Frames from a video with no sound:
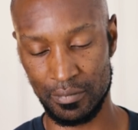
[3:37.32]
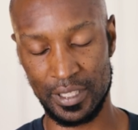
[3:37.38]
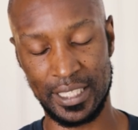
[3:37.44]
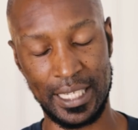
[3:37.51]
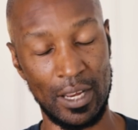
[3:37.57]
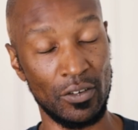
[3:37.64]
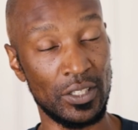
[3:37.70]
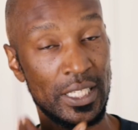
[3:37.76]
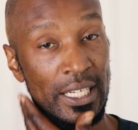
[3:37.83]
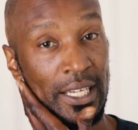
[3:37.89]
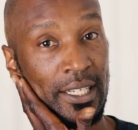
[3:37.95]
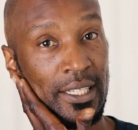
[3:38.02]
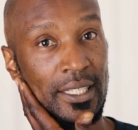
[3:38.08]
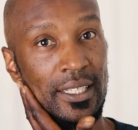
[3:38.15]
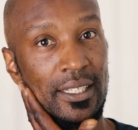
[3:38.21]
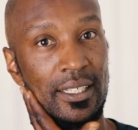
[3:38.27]

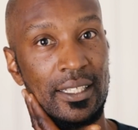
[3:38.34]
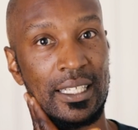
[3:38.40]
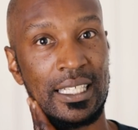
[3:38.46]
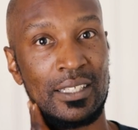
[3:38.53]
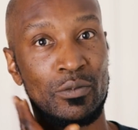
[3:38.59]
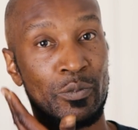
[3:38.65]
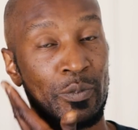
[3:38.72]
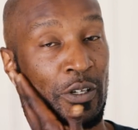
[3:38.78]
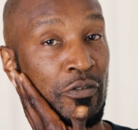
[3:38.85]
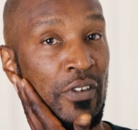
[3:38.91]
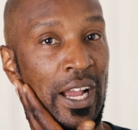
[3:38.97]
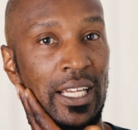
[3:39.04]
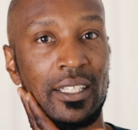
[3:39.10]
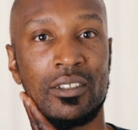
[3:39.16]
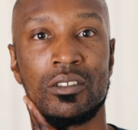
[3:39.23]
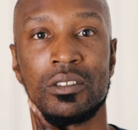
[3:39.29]
Celsius. This will be
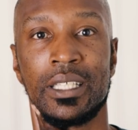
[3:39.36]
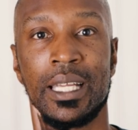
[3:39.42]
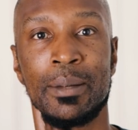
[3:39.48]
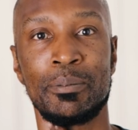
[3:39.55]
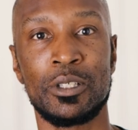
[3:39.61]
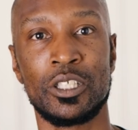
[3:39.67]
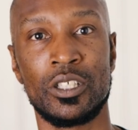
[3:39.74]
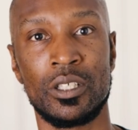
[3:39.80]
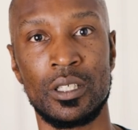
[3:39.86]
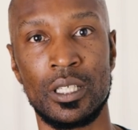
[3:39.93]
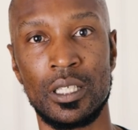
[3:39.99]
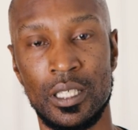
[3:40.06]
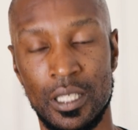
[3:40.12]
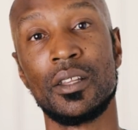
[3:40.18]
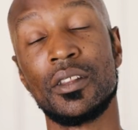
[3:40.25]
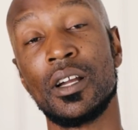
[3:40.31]
rectal temperature.